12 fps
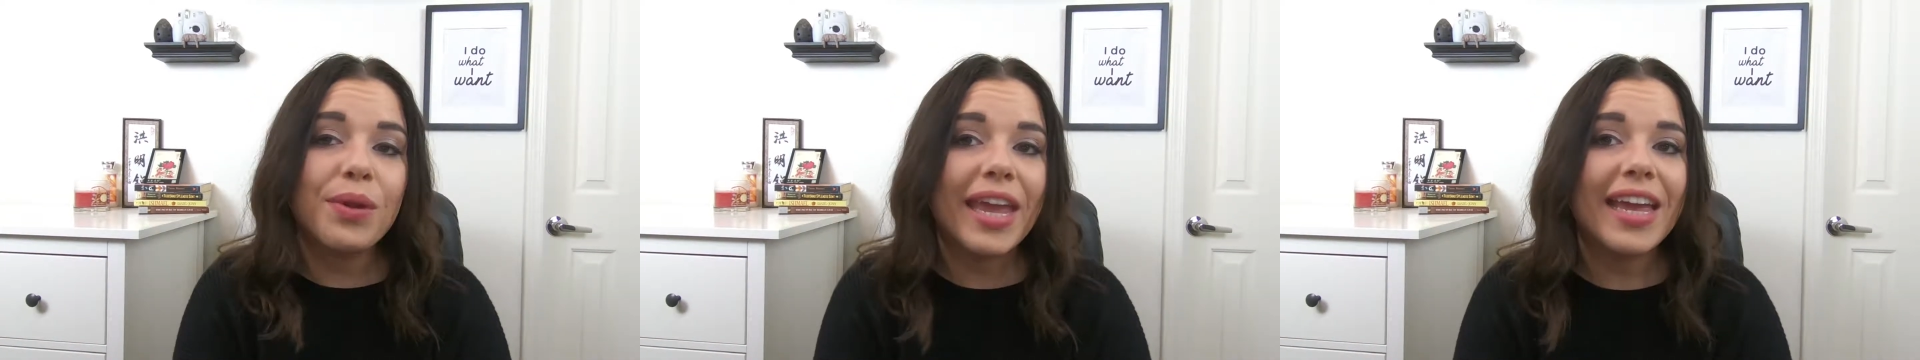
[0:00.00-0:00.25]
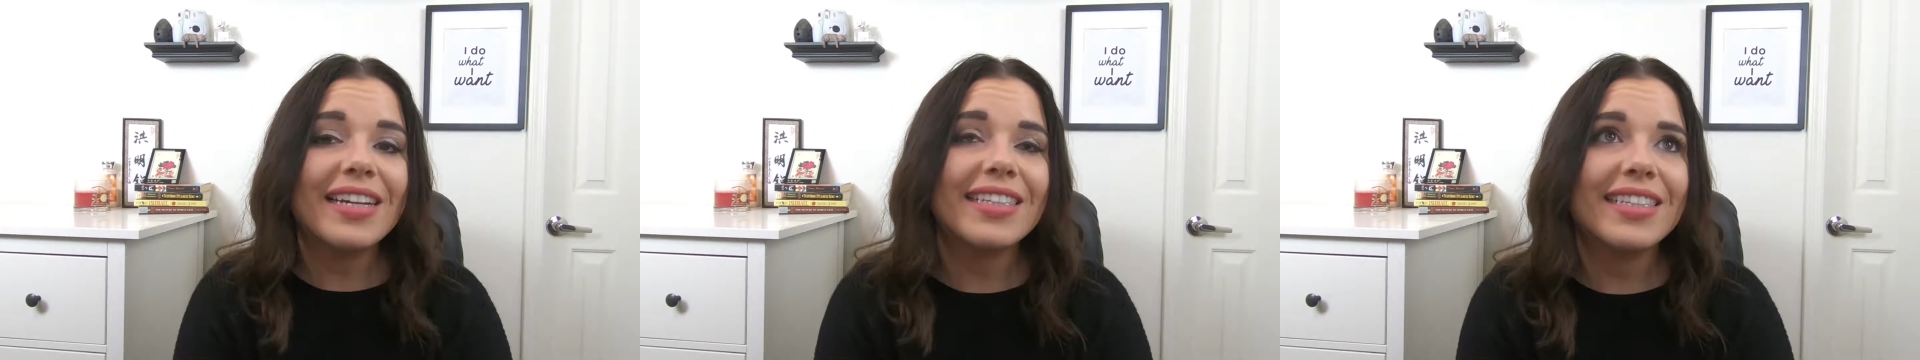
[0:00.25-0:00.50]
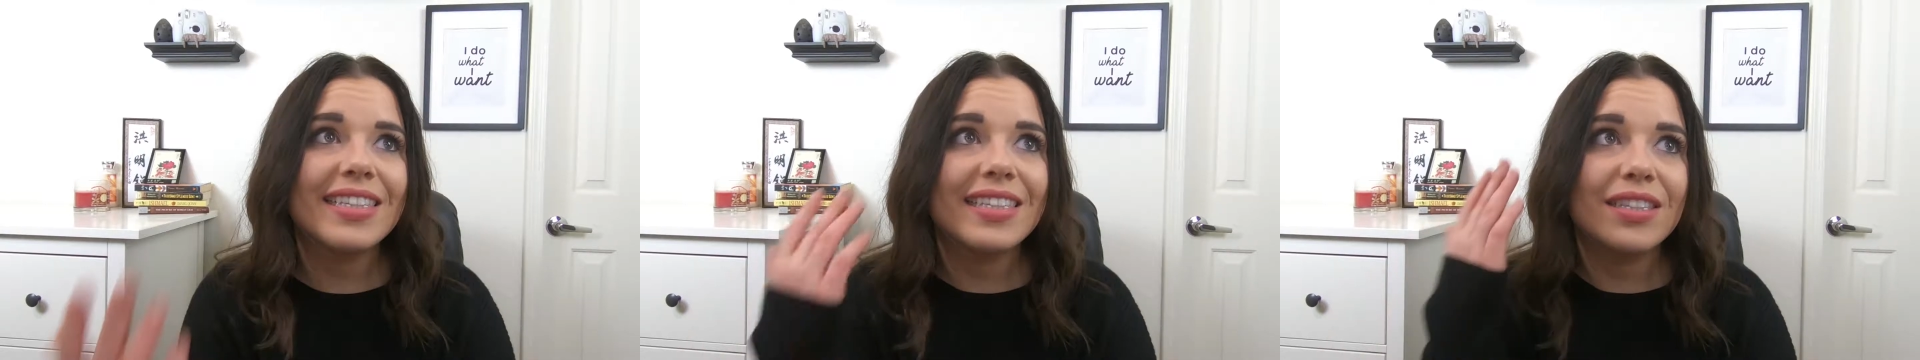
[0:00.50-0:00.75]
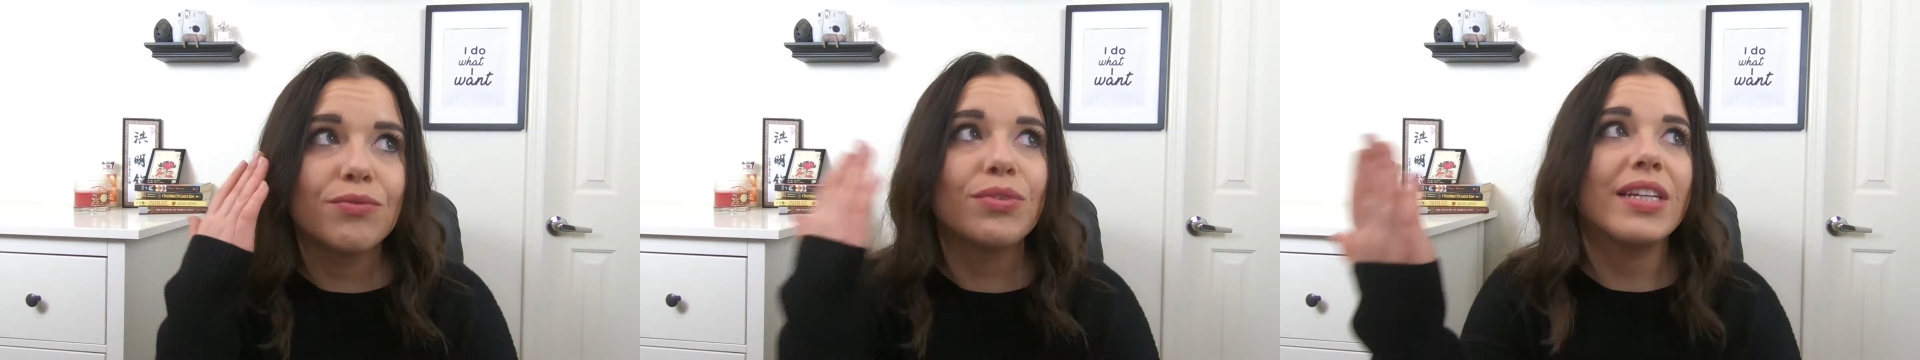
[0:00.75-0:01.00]
can't
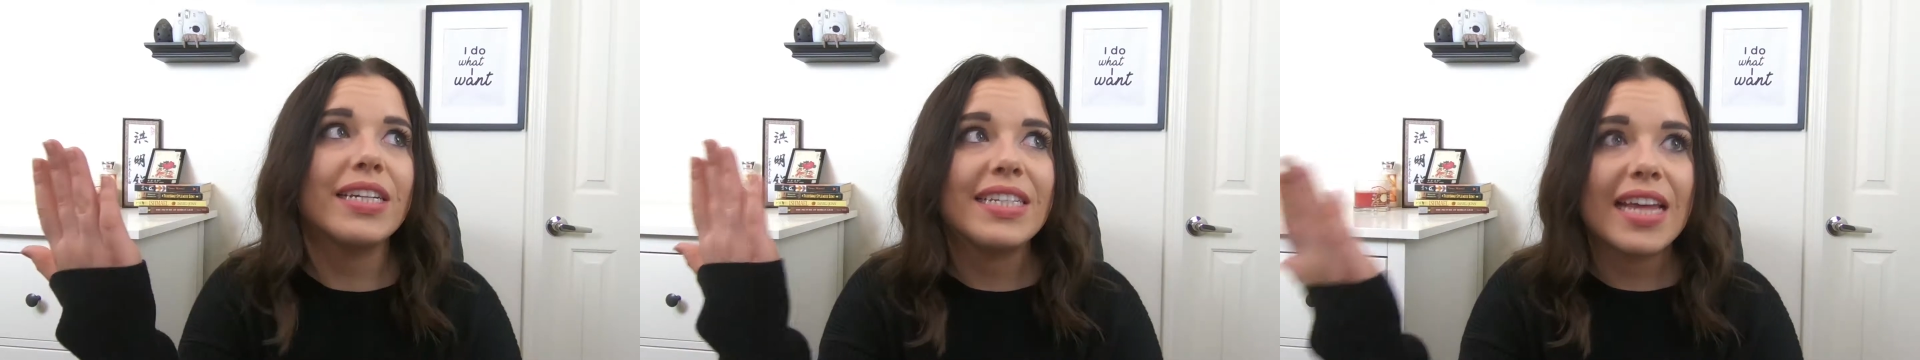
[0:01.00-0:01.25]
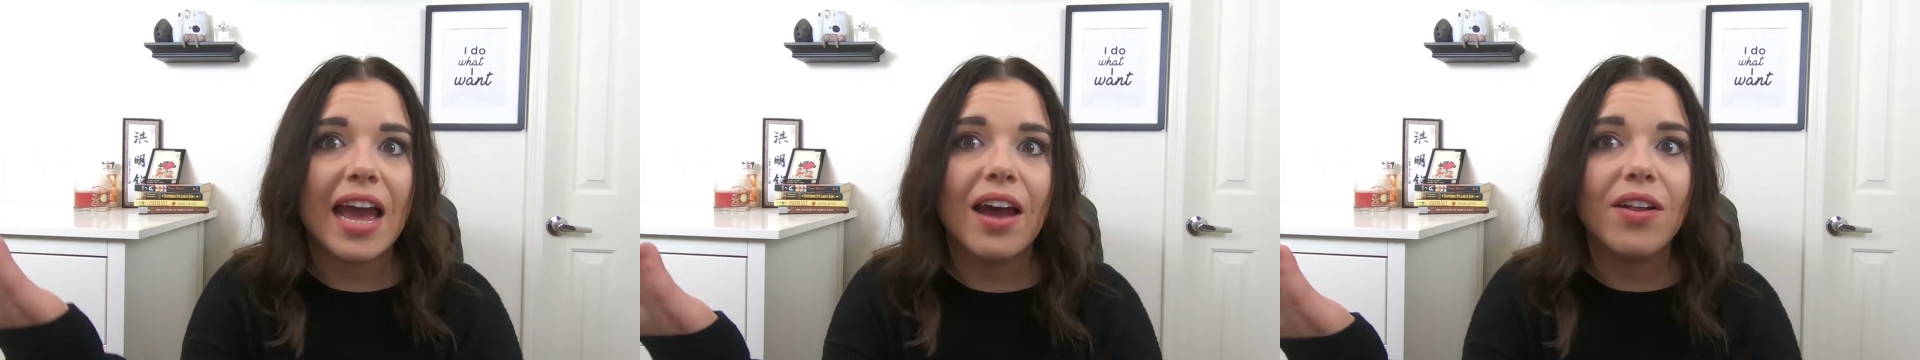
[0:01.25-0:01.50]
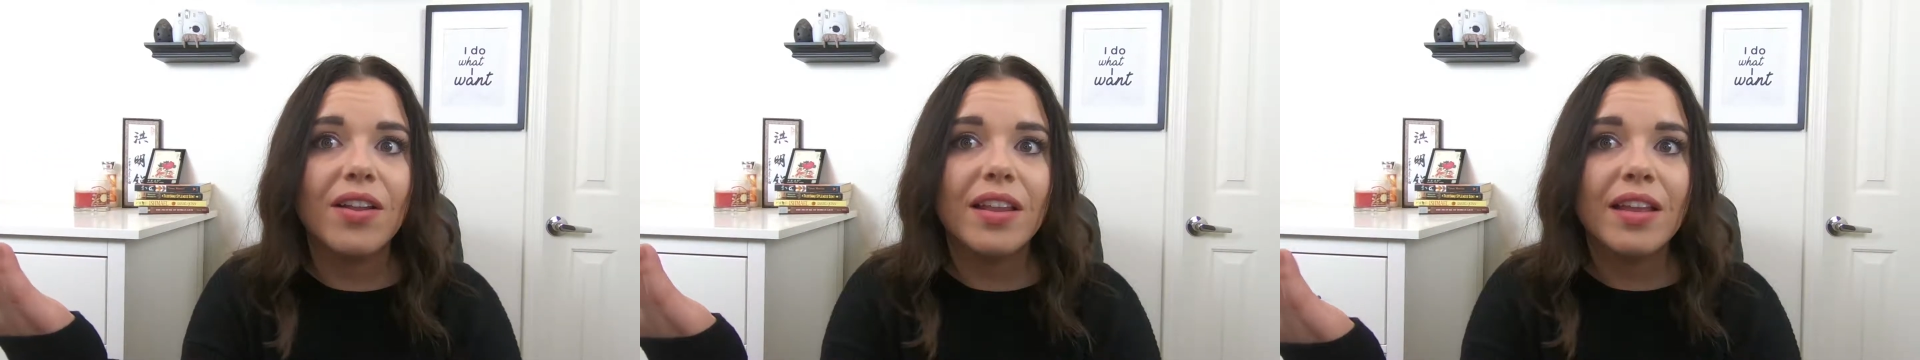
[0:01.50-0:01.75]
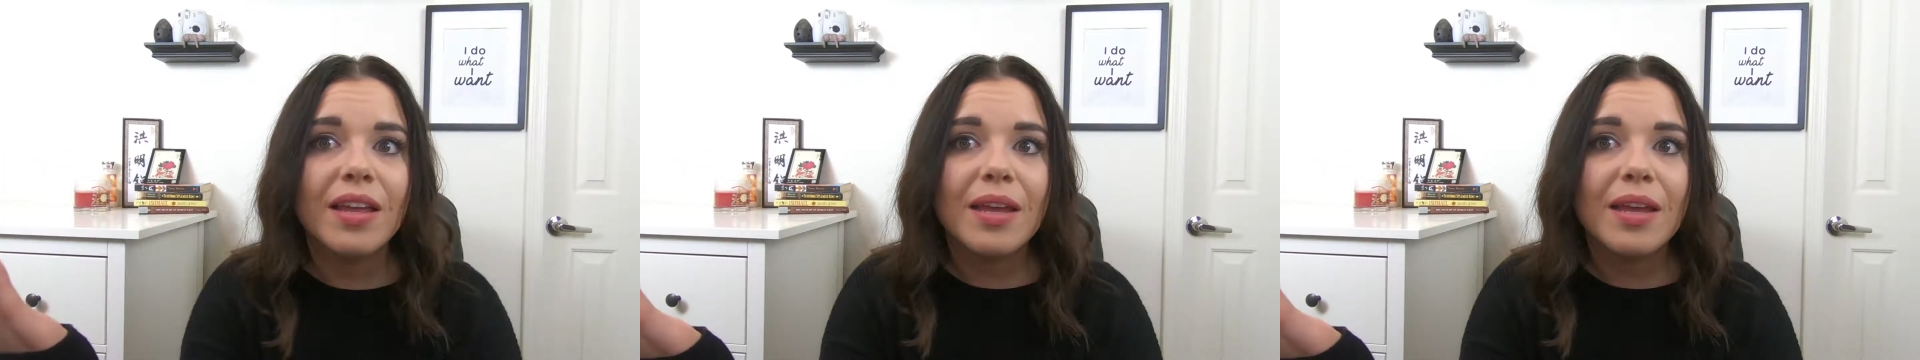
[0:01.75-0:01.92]
really tell